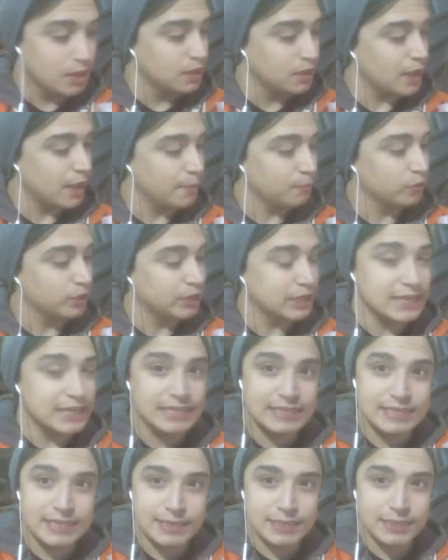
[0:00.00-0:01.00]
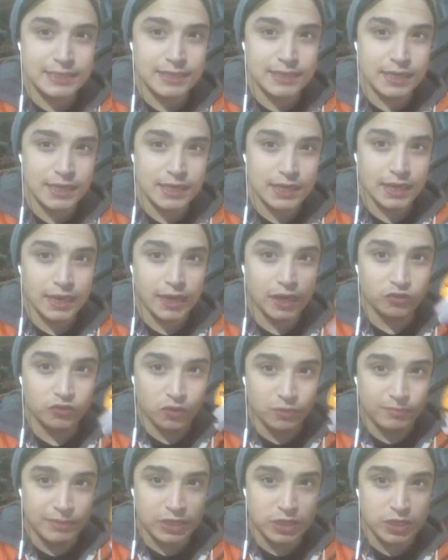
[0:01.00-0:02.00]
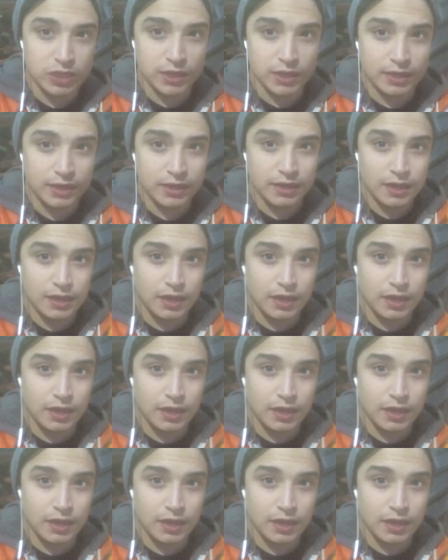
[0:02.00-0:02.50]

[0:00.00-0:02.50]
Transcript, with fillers: I'm gonna eat this. It's gonna be good